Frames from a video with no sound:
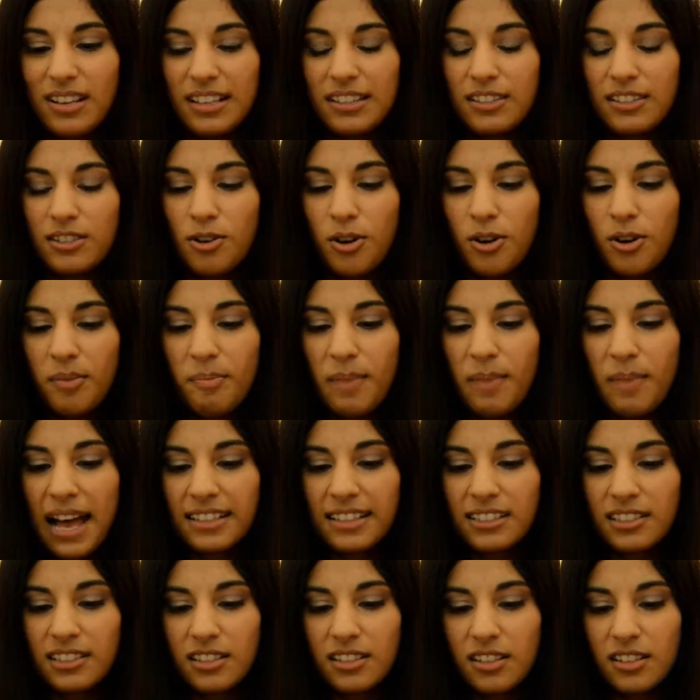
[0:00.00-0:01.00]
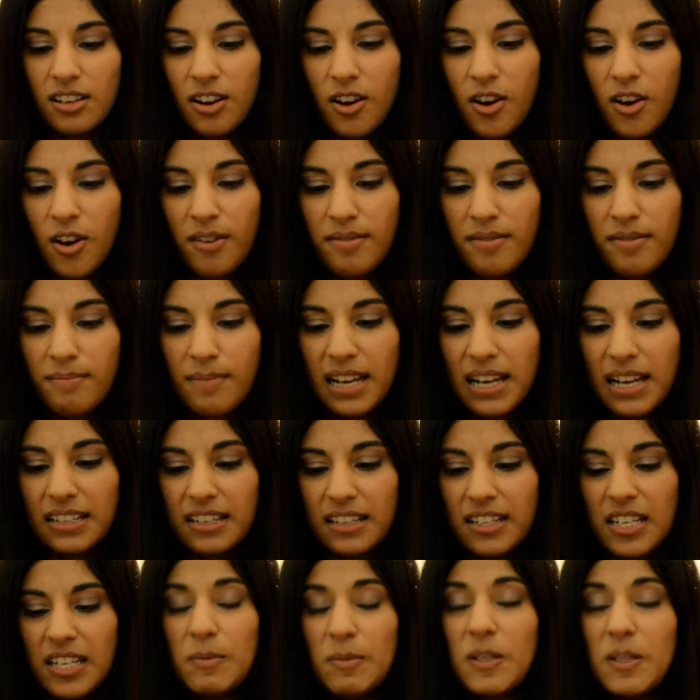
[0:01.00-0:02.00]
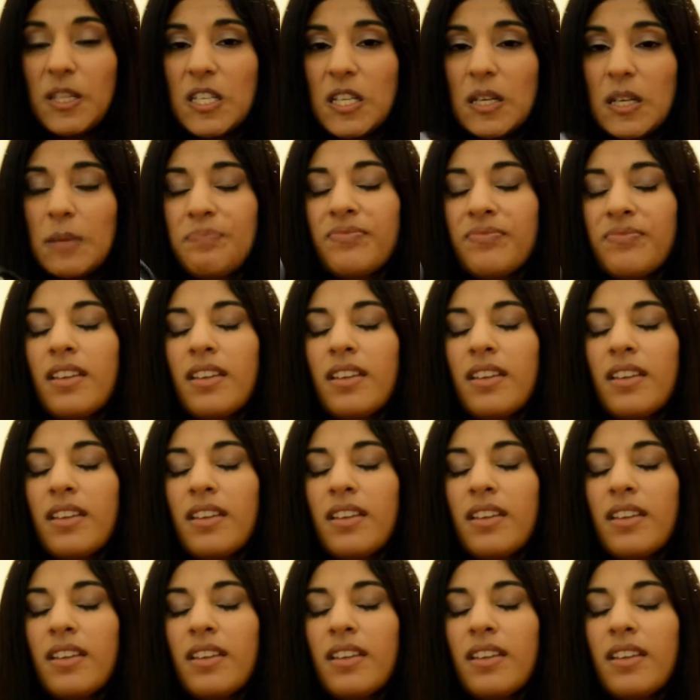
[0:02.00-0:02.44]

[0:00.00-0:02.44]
It's called Mask of Magnaminty.